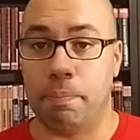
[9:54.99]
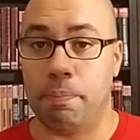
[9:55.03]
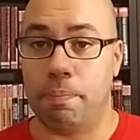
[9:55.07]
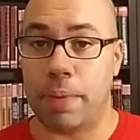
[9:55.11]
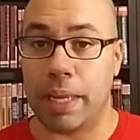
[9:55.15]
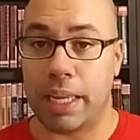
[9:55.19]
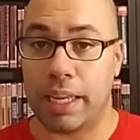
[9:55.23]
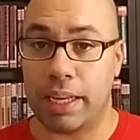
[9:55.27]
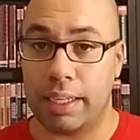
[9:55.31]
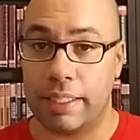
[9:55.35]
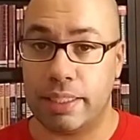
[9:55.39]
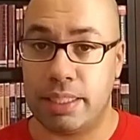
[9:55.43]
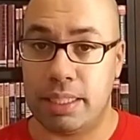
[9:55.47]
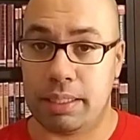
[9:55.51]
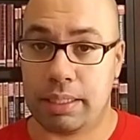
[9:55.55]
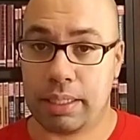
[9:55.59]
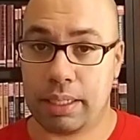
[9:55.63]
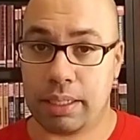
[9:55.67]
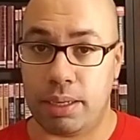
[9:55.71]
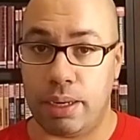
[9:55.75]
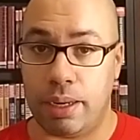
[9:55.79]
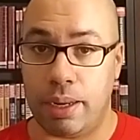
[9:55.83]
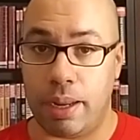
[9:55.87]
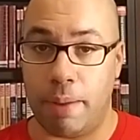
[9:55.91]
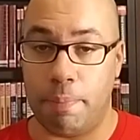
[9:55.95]
because it's
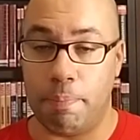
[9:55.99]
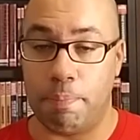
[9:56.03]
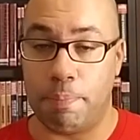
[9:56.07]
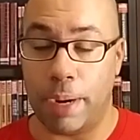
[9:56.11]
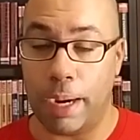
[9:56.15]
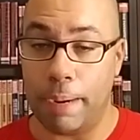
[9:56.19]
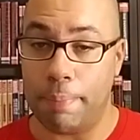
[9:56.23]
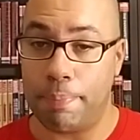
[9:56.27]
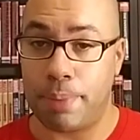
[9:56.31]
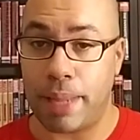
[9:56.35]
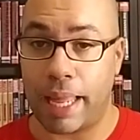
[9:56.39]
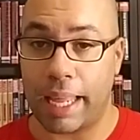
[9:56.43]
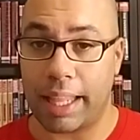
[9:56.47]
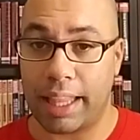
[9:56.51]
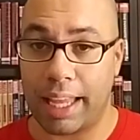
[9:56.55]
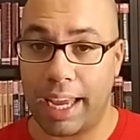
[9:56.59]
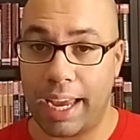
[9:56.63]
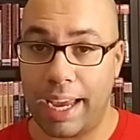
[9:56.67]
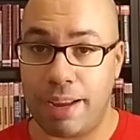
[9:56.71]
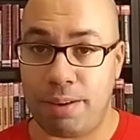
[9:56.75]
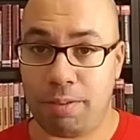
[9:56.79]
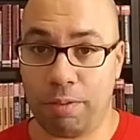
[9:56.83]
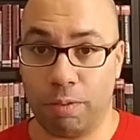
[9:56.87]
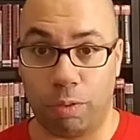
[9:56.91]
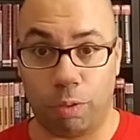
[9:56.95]
a bump like
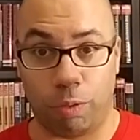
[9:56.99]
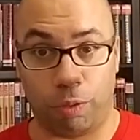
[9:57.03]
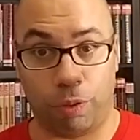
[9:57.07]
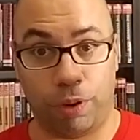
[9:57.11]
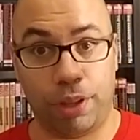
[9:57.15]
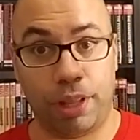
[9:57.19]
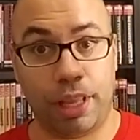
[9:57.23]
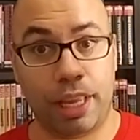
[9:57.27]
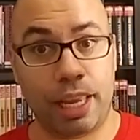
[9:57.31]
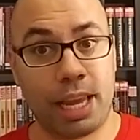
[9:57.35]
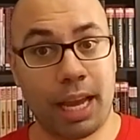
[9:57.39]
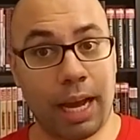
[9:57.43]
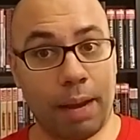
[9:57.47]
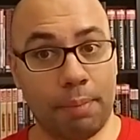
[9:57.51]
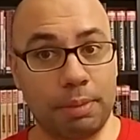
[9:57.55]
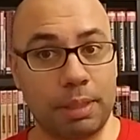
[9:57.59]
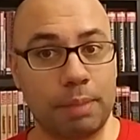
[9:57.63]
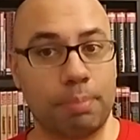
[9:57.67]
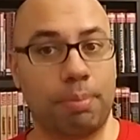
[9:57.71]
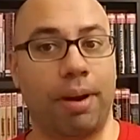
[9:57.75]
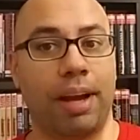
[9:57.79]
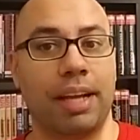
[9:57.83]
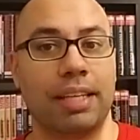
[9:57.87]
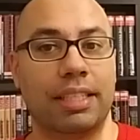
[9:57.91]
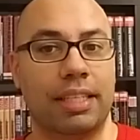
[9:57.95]
that really helps the
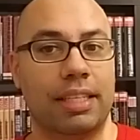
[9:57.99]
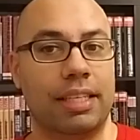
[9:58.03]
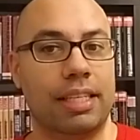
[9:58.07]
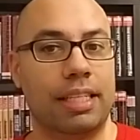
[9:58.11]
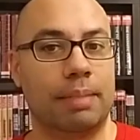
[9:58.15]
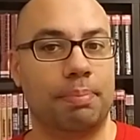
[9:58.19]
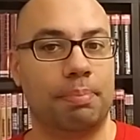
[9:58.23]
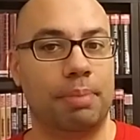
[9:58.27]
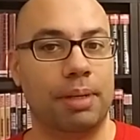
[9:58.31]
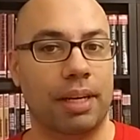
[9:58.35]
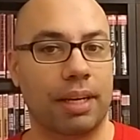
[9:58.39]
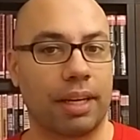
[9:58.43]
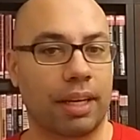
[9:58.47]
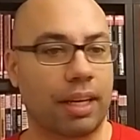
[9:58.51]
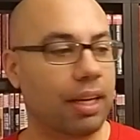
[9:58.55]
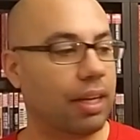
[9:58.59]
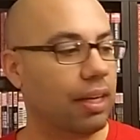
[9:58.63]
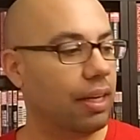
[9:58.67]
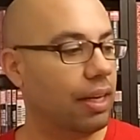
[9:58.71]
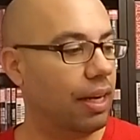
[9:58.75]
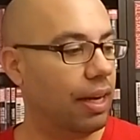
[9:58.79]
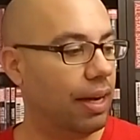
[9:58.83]
price of this book.